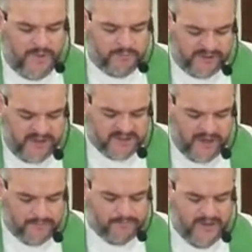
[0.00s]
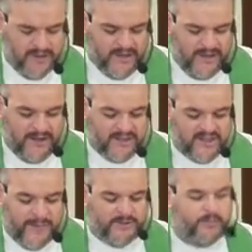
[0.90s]
pleasing and
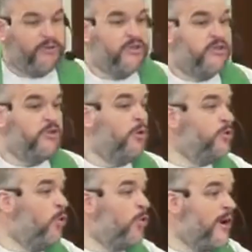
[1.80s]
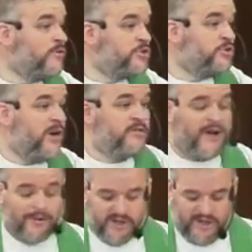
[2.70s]
acceptable to you, O Lord, our strength and
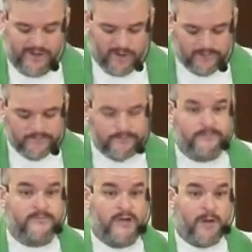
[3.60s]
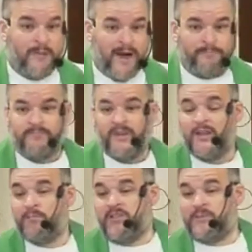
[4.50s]
our Redeemer. Amen.
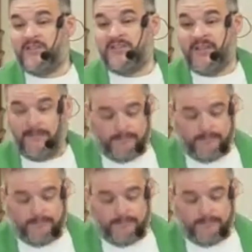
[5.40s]
Please be seated.